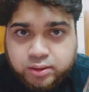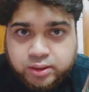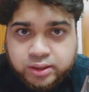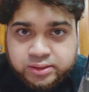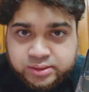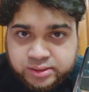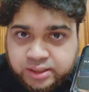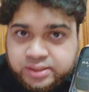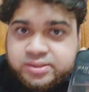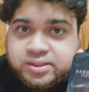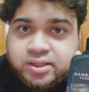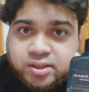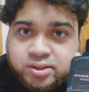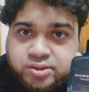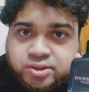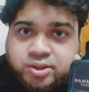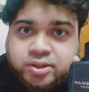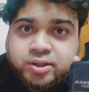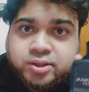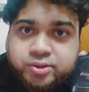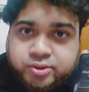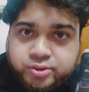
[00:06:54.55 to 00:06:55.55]
It's gonna
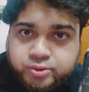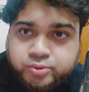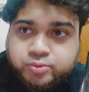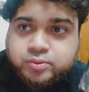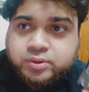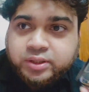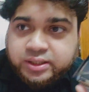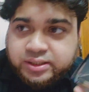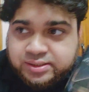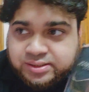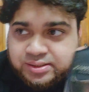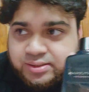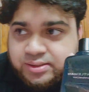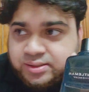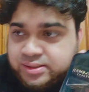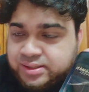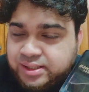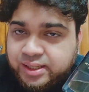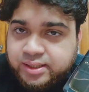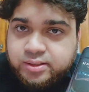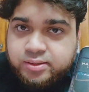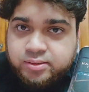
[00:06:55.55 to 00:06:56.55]
turn into like
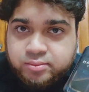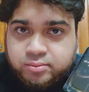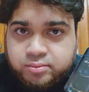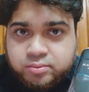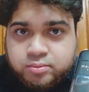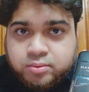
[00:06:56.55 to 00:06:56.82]
slight,